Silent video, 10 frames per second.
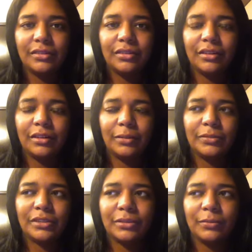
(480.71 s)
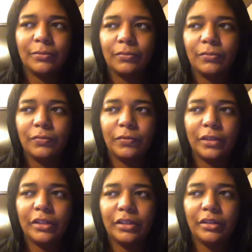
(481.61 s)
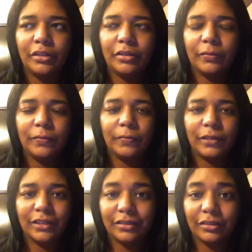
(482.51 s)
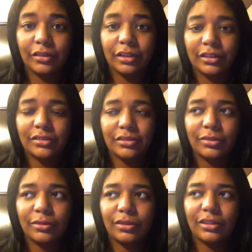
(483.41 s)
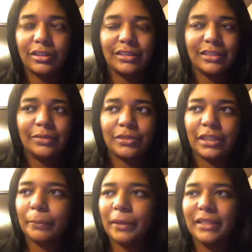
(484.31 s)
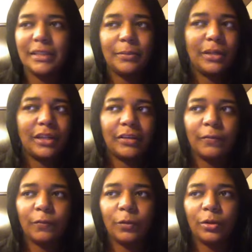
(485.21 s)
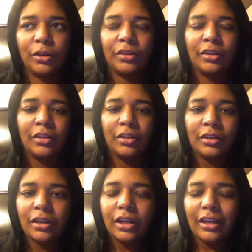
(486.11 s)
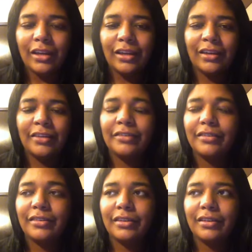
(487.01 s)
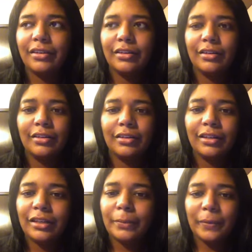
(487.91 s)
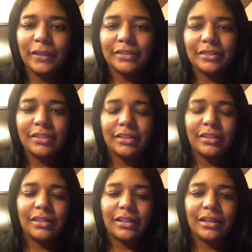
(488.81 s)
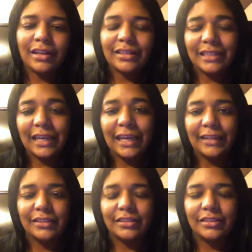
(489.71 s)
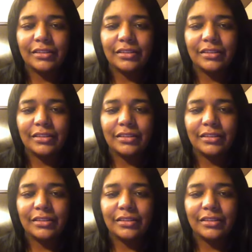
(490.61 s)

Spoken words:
some very conflicting thoughts going on because he was like pacing back and forth, and he basically attacked